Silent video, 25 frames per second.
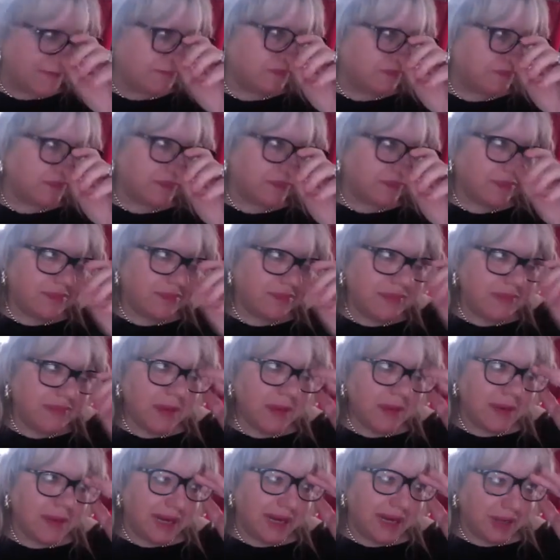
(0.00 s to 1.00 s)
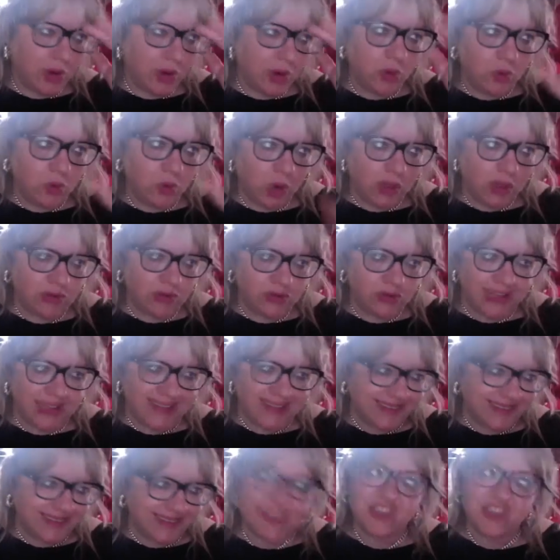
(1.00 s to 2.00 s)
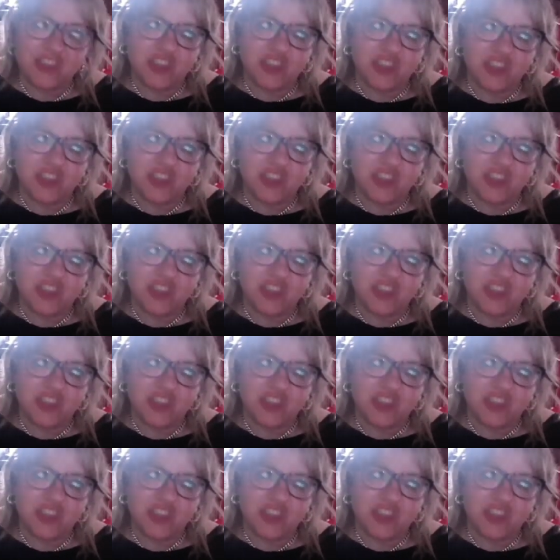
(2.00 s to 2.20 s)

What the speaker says: but I don't want to get kitsch.